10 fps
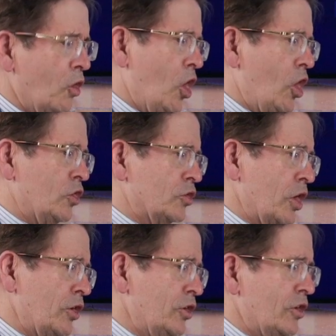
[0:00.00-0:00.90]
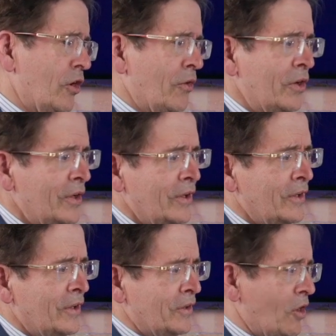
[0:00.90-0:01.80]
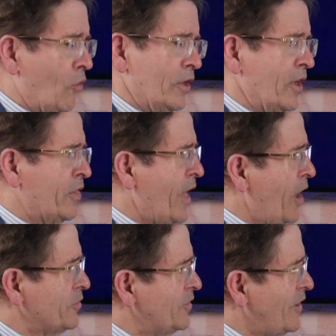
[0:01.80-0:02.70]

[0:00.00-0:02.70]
only $1,000.